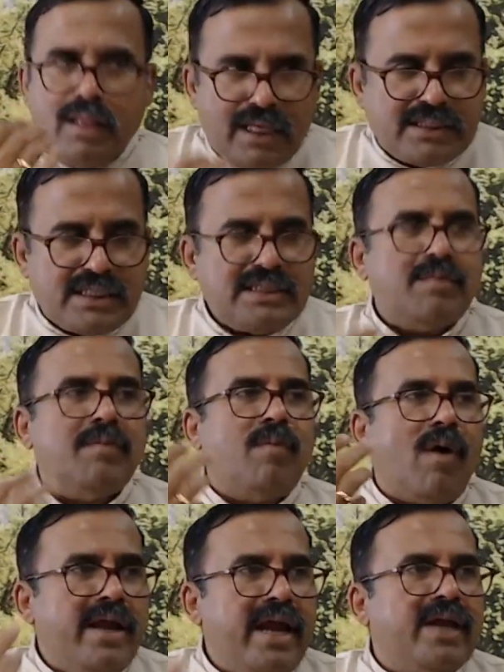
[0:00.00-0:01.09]
The essence of the
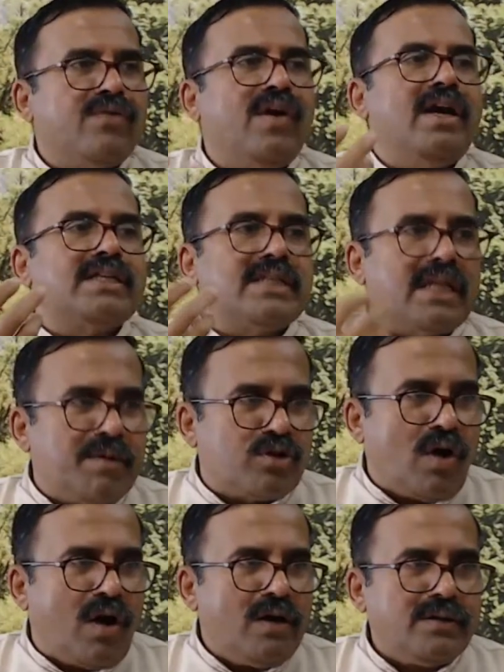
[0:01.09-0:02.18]
body and world is nothing
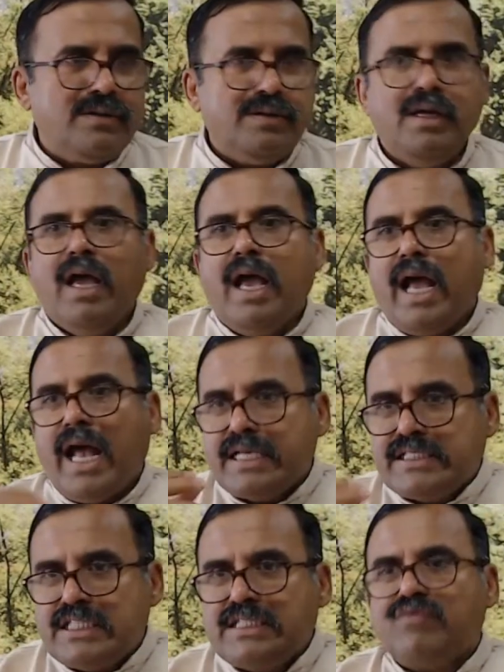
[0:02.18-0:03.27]
but thought.
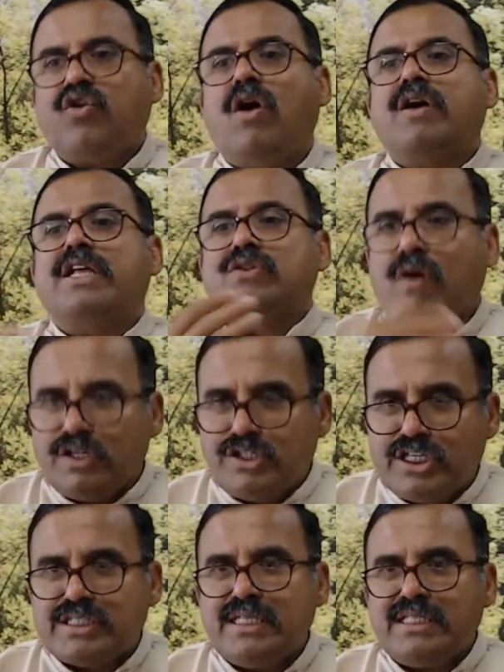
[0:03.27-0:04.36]
Essence of thought is
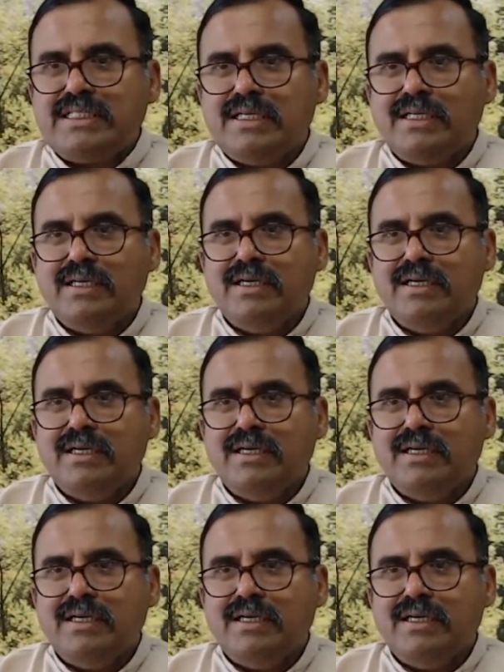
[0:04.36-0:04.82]
consciousness,